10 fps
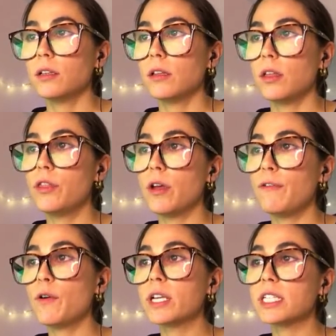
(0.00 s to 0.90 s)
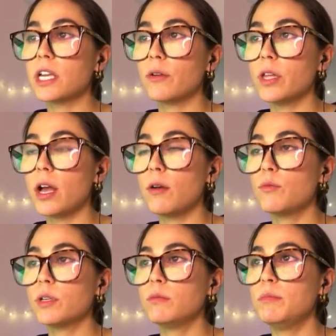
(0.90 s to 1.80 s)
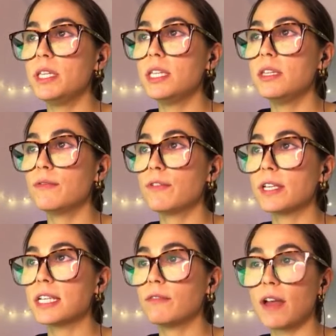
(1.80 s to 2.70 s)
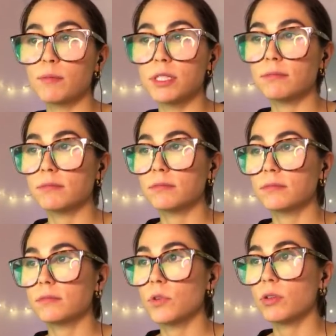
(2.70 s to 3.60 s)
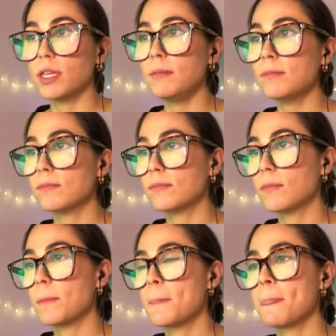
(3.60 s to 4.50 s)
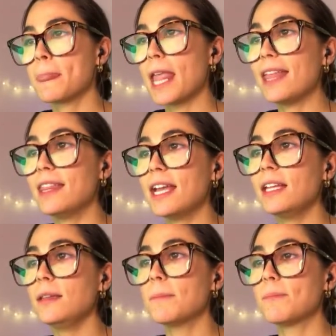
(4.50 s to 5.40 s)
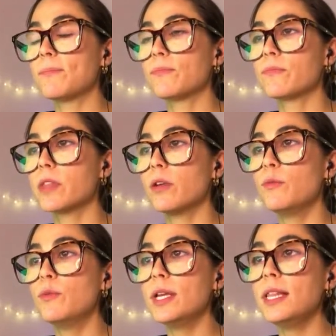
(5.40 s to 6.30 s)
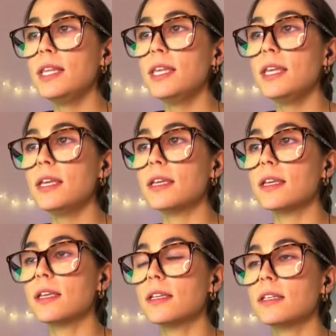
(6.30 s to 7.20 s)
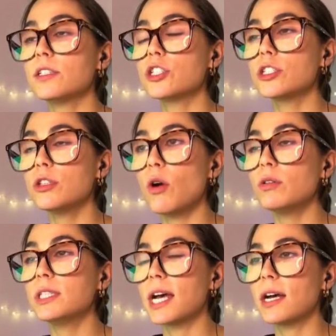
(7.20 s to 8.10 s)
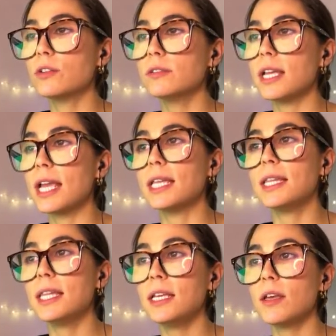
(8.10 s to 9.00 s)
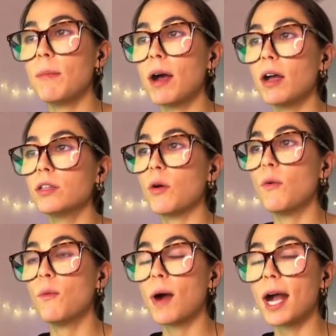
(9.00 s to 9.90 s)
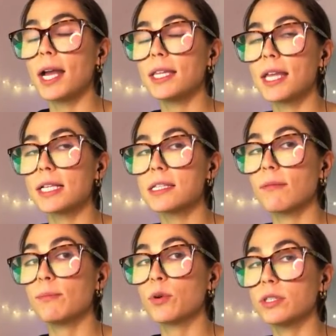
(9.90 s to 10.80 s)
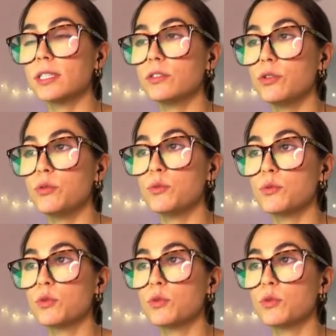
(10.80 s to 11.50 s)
The focus area would be friends and family, okay? And then really slow down and think about why that's important to you.